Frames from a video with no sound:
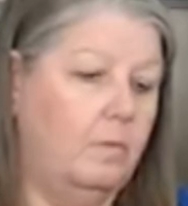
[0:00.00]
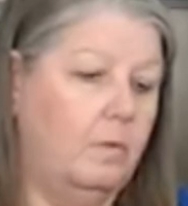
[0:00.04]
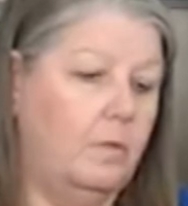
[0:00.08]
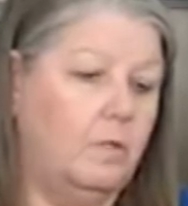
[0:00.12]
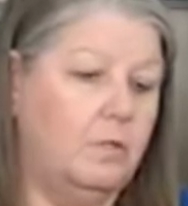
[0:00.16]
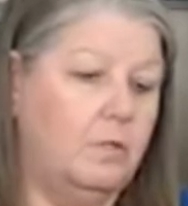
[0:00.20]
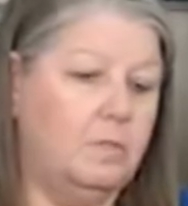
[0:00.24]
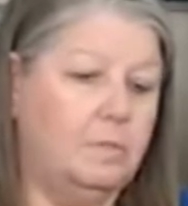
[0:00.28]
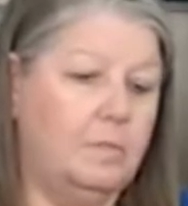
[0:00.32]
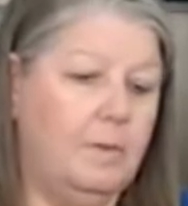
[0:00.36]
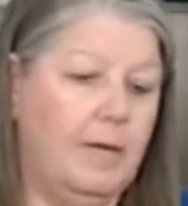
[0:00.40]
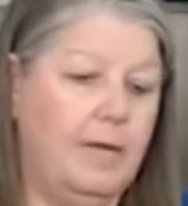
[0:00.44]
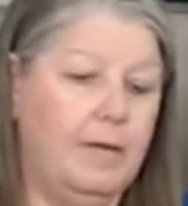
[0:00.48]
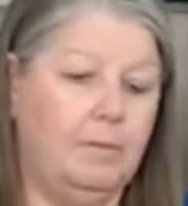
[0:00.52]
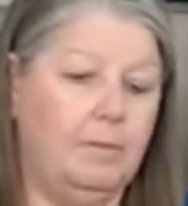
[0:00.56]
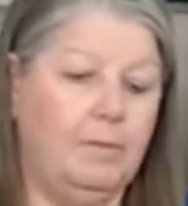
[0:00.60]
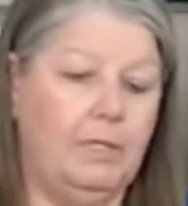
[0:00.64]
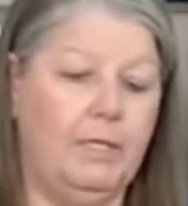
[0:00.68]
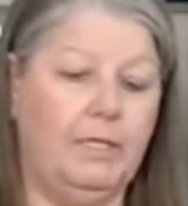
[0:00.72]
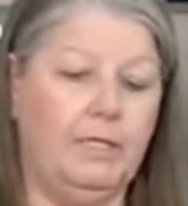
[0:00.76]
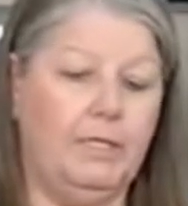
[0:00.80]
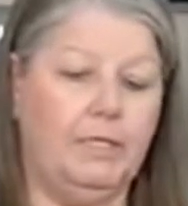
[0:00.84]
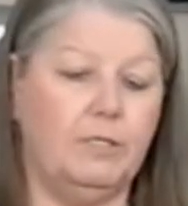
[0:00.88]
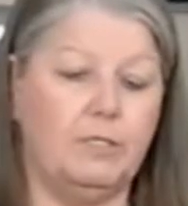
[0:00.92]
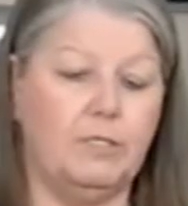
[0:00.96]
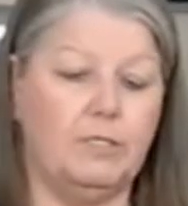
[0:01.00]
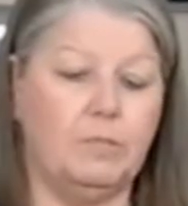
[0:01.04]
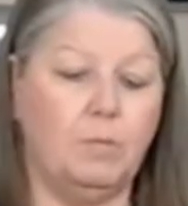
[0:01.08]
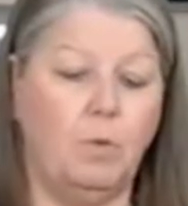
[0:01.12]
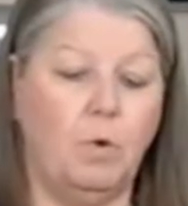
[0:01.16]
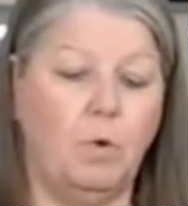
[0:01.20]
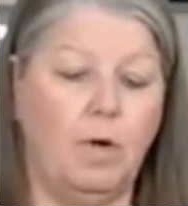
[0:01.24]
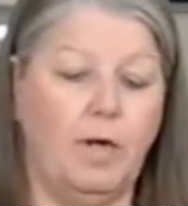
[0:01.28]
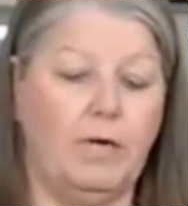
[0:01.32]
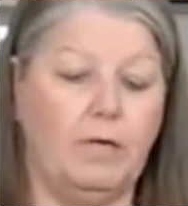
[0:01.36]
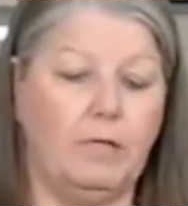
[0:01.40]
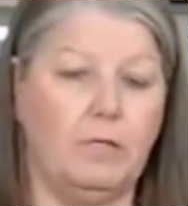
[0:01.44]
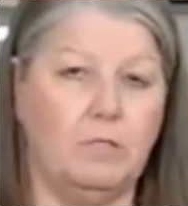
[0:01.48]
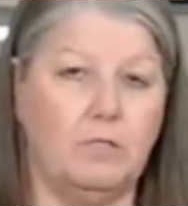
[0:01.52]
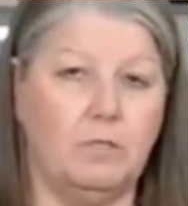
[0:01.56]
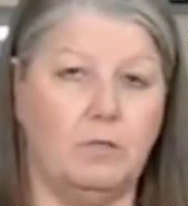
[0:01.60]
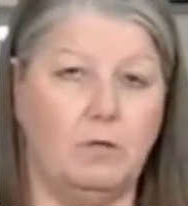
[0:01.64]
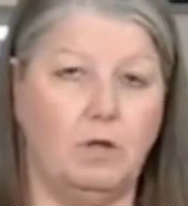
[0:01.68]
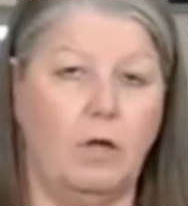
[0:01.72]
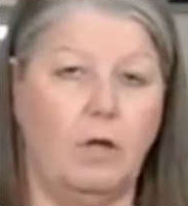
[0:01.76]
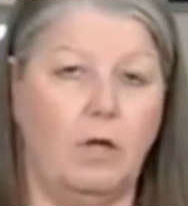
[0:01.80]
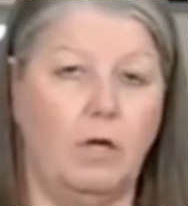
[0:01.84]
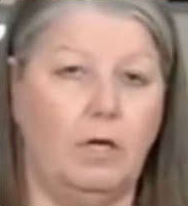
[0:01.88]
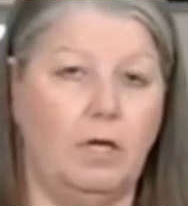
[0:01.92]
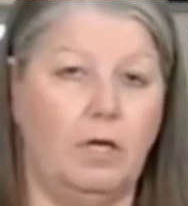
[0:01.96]
Those pipe cleaners and wires are
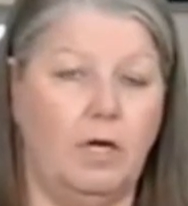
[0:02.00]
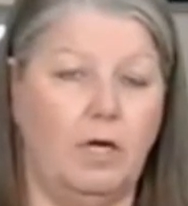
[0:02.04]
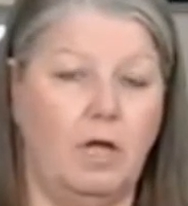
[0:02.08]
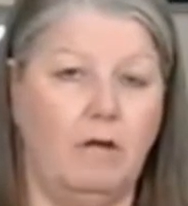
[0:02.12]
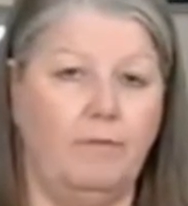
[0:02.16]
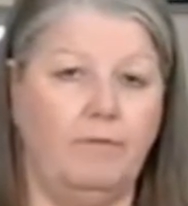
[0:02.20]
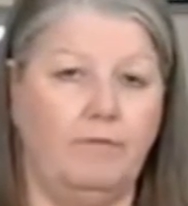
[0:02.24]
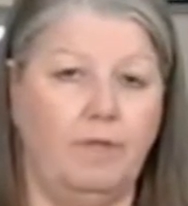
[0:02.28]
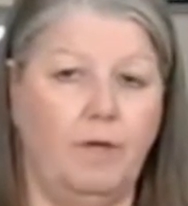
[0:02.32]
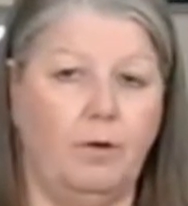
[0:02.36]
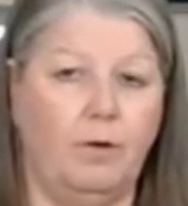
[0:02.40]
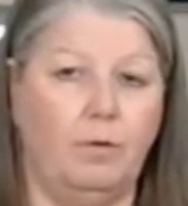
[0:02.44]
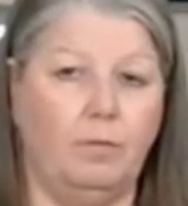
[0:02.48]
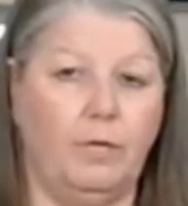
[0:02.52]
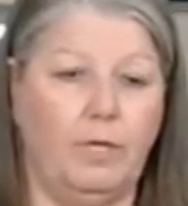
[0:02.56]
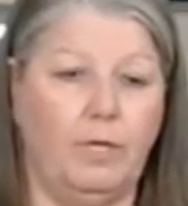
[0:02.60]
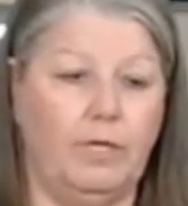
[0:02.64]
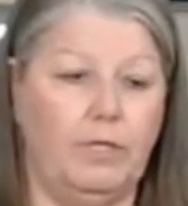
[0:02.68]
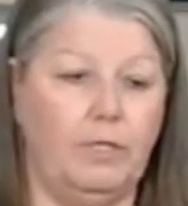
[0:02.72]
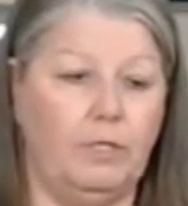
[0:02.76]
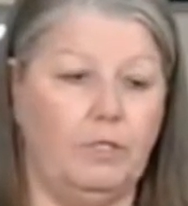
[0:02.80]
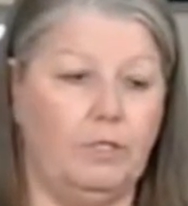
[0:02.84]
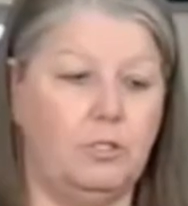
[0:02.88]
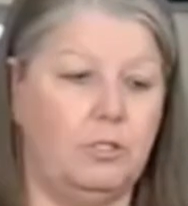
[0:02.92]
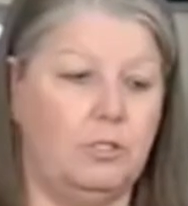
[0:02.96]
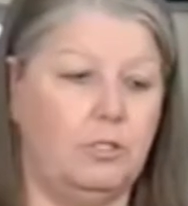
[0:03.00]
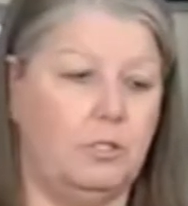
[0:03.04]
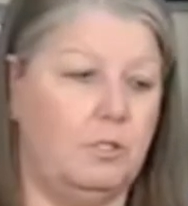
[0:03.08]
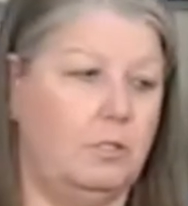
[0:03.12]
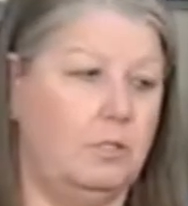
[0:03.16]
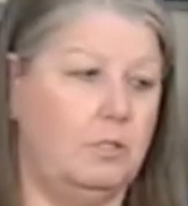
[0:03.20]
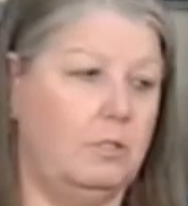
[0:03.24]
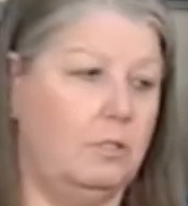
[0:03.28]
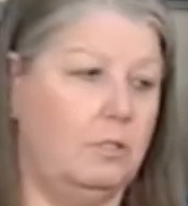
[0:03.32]
long enough, they'll reach.